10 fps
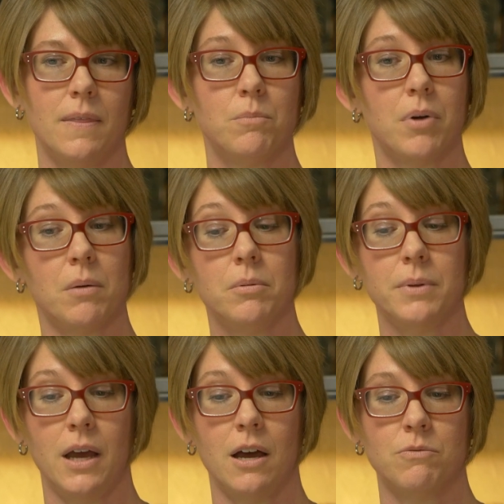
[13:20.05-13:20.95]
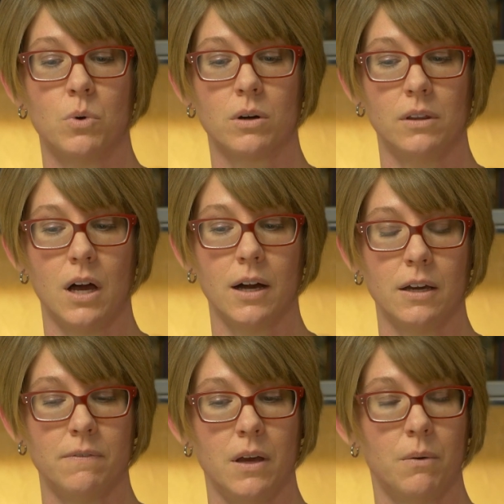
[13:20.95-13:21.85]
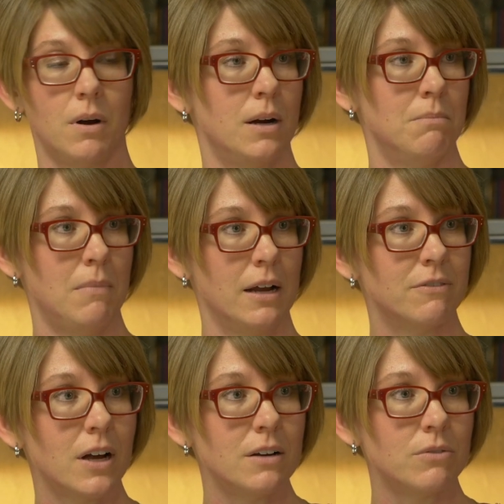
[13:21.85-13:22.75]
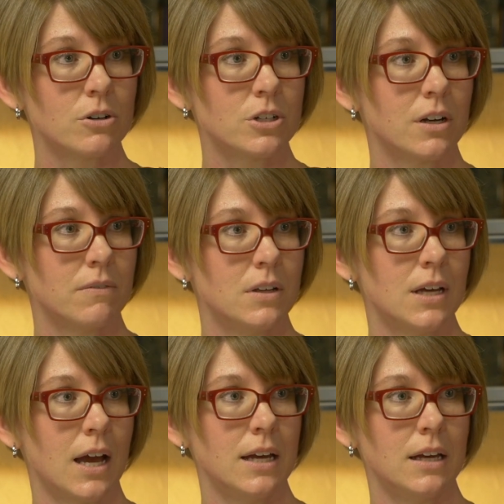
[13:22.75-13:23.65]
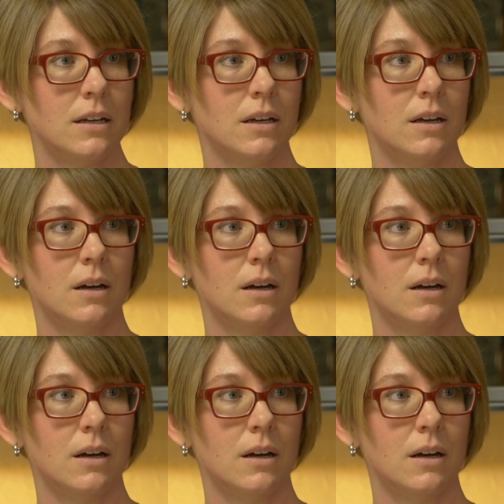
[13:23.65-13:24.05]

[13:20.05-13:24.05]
They'd probably have more luck if they were on a modified version of the diet